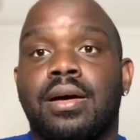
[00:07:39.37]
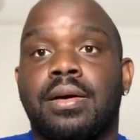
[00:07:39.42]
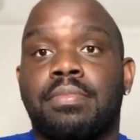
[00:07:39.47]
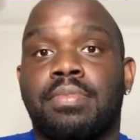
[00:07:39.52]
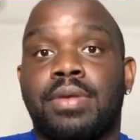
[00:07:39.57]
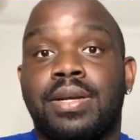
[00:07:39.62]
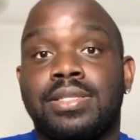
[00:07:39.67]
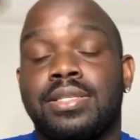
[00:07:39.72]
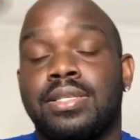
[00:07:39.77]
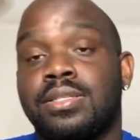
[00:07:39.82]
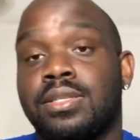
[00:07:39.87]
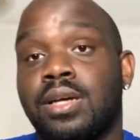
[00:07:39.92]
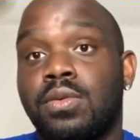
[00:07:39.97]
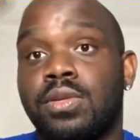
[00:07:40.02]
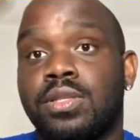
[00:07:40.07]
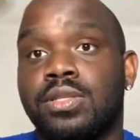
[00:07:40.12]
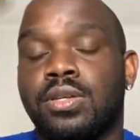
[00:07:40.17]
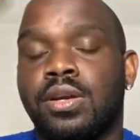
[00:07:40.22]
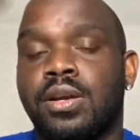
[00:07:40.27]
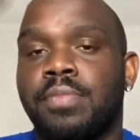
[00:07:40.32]
Preston
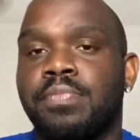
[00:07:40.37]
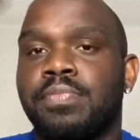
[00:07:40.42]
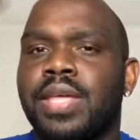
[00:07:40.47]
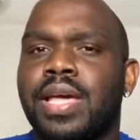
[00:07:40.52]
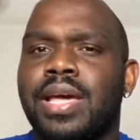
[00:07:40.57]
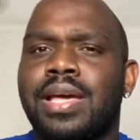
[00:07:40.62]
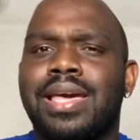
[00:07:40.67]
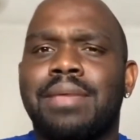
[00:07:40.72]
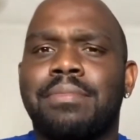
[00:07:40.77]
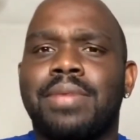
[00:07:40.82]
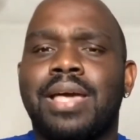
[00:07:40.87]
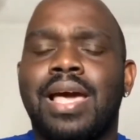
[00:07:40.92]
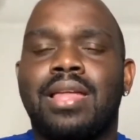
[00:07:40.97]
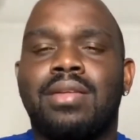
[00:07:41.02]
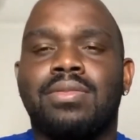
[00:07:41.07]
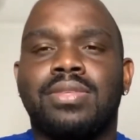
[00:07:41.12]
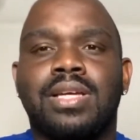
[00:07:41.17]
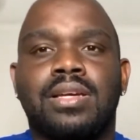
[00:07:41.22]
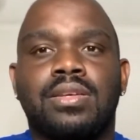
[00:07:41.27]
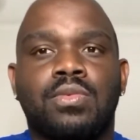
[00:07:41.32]
notice her, and Haley
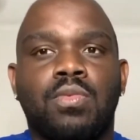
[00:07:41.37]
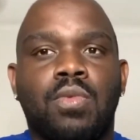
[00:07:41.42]
was like,